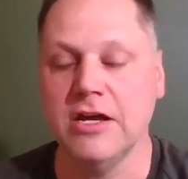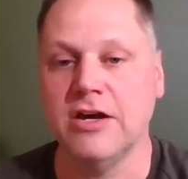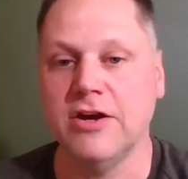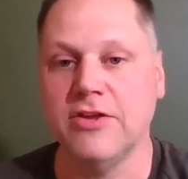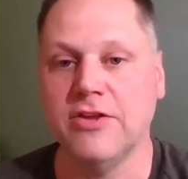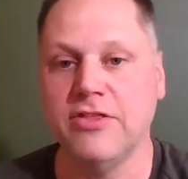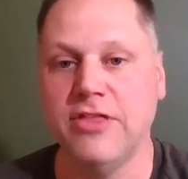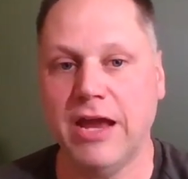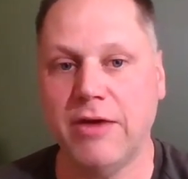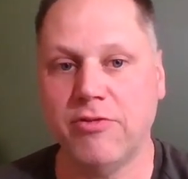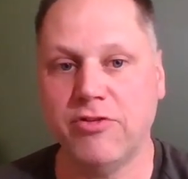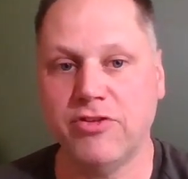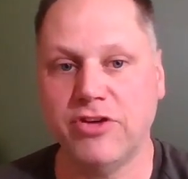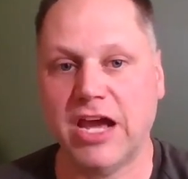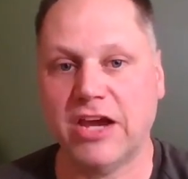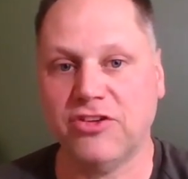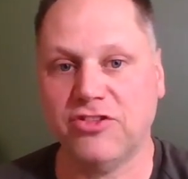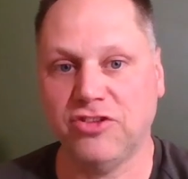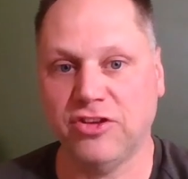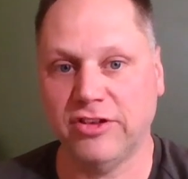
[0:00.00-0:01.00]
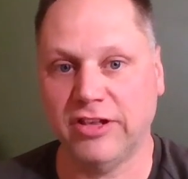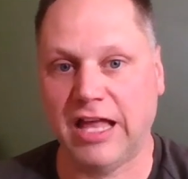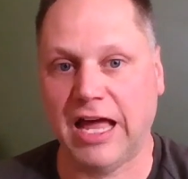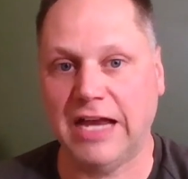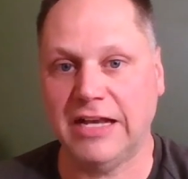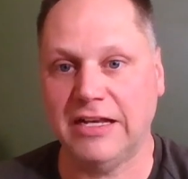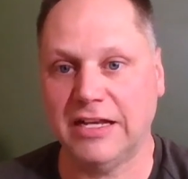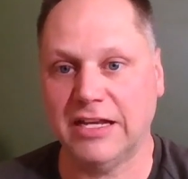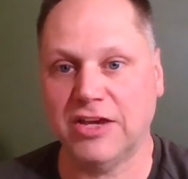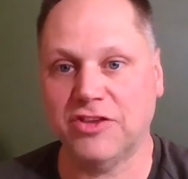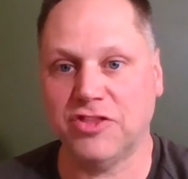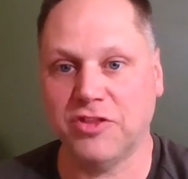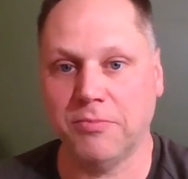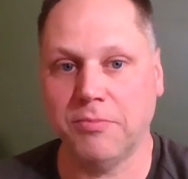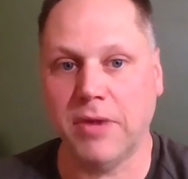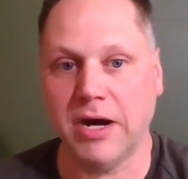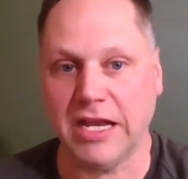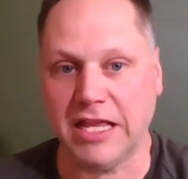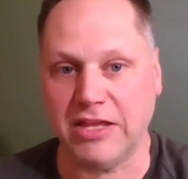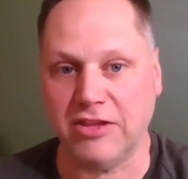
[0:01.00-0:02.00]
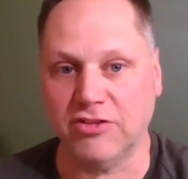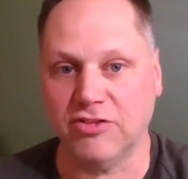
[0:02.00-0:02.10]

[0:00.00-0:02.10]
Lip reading: they were next in line to get the money.